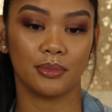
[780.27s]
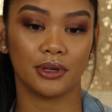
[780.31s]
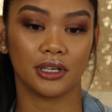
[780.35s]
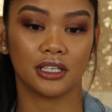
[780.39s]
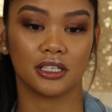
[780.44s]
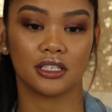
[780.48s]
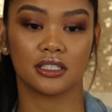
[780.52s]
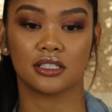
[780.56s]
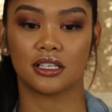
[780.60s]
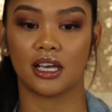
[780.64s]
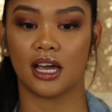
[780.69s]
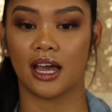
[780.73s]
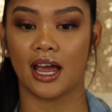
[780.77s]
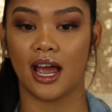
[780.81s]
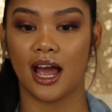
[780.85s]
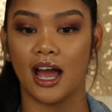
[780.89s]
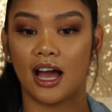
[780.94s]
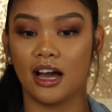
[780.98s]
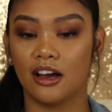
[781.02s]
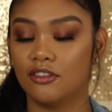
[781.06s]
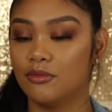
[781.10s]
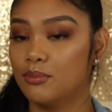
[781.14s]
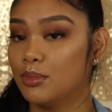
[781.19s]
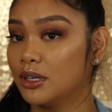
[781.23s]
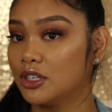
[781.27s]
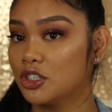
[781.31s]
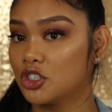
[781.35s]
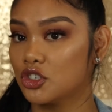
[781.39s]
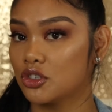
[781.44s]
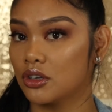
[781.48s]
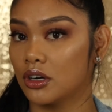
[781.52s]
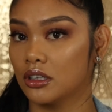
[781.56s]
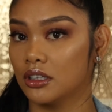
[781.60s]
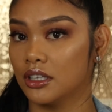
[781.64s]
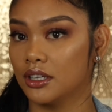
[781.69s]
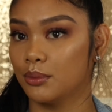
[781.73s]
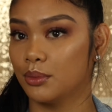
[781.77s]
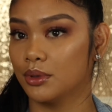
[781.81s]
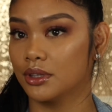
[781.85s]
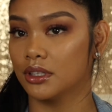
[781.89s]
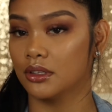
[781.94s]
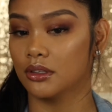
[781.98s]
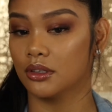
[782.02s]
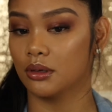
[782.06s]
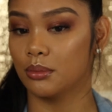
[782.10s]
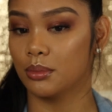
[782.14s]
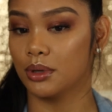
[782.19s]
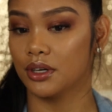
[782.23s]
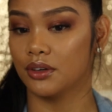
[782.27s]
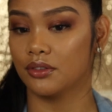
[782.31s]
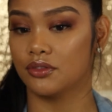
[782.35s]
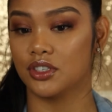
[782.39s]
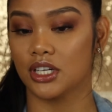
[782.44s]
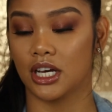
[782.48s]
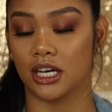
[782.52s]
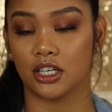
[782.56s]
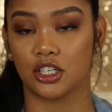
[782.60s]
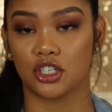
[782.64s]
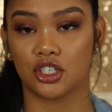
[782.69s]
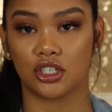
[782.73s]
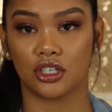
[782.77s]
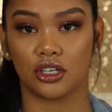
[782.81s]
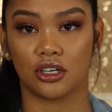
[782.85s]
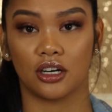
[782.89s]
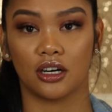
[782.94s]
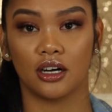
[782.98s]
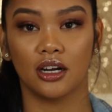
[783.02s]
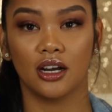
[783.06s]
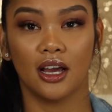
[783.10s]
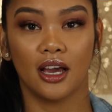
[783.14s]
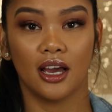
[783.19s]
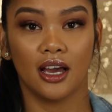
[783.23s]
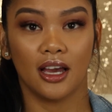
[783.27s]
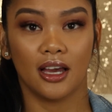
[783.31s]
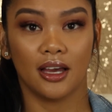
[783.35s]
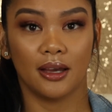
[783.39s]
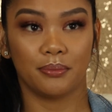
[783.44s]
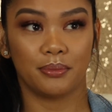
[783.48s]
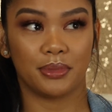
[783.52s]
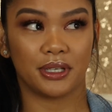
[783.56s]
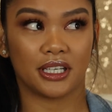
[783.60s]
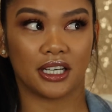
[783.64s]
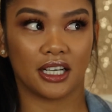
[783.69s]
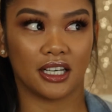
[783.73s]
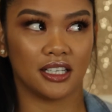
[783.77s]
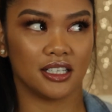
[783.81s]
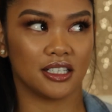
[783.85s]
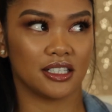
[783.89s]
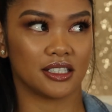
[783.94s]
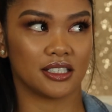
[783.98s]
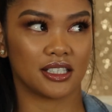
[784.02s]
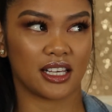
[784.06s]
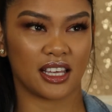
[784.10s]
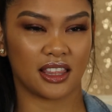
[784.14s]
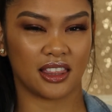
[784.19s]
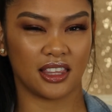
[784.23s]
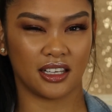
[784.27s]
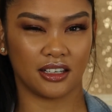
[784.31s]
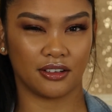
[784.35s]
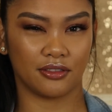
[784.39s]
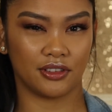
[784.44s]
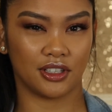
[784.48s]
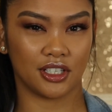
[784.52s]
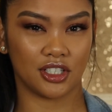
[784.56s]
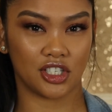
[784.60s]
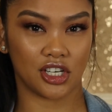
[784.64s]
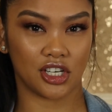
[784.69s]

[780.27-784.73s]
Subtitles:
because I have been struggling with a little bit of texture because I think of the